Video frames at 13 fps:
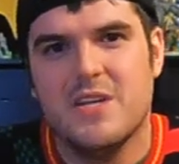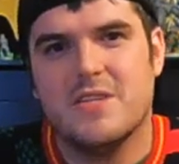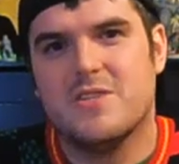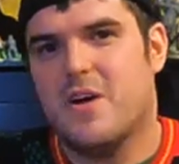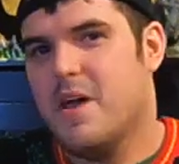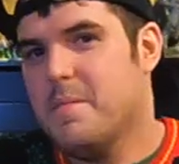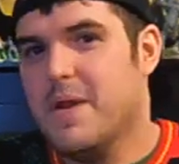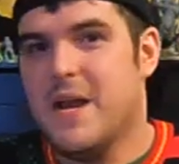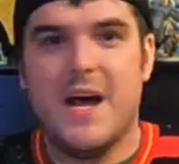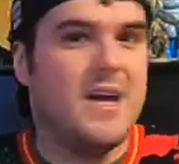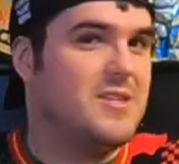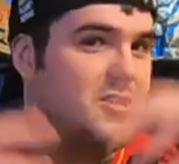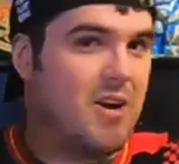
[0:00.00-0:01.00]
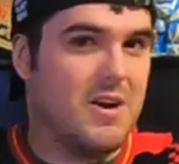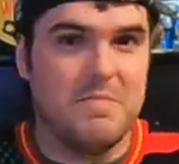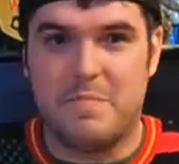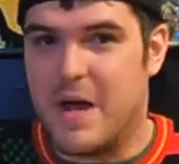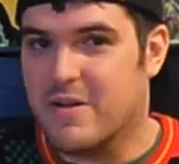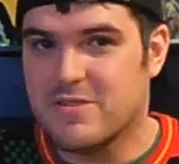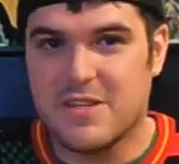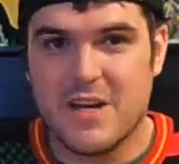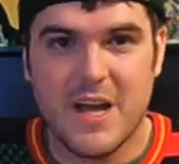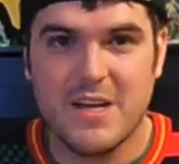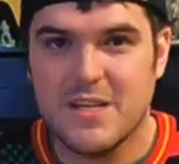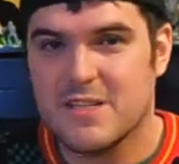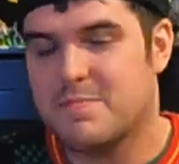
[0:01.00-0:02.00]
So him and I started bouncing
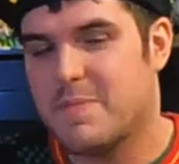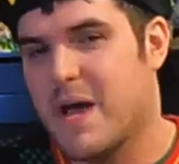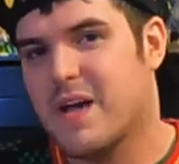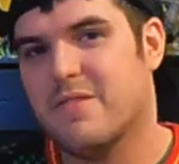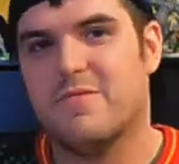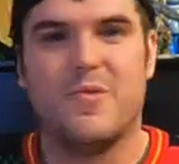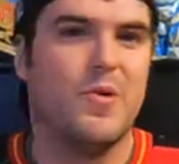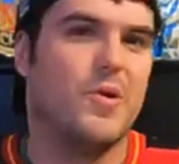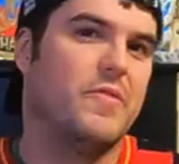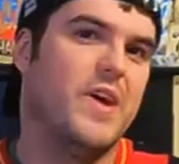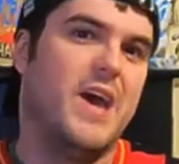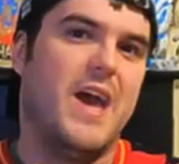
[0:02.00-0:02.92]
ideas back and forth,